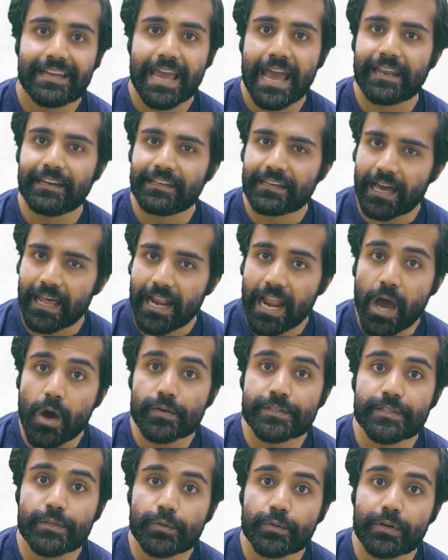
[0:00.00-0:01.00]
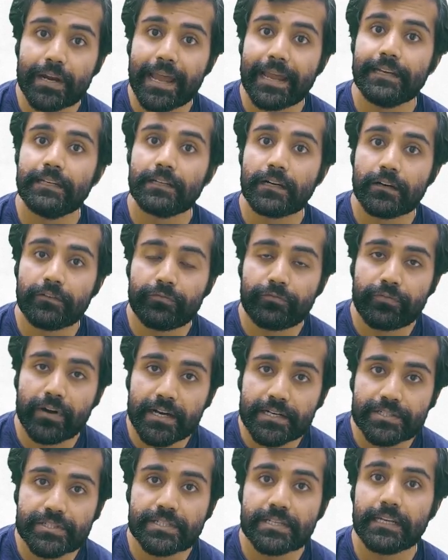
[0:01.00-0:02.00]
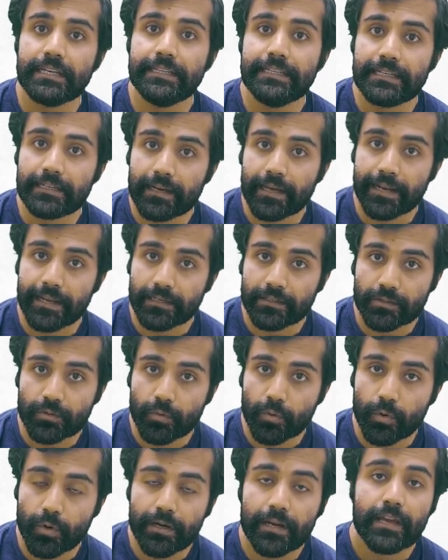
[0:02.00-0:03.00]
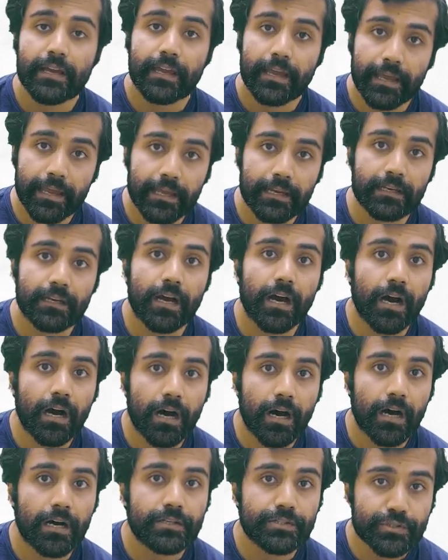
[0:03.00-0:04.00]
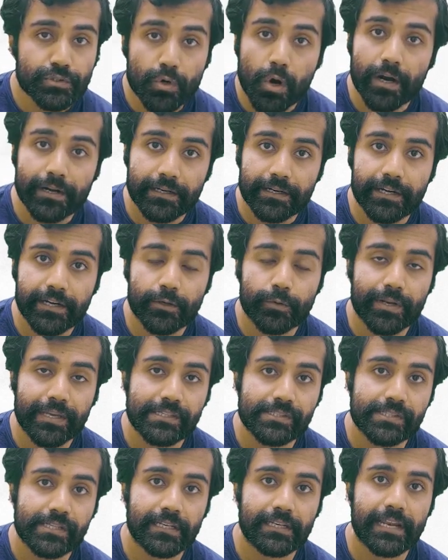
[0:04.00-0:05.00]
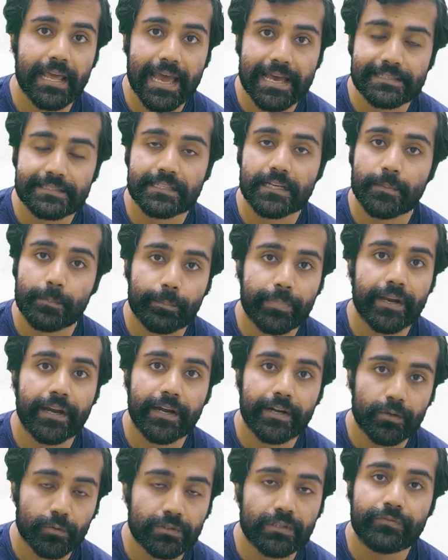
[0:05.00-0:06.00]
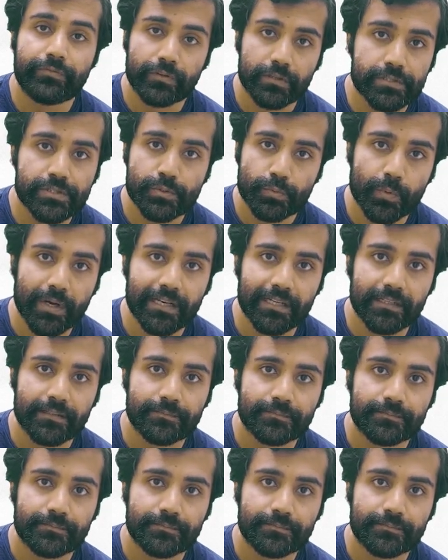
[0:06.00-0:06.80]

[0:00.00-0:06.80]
and it allows you to write a functionally correct code in a shorter duration as compared to the first one.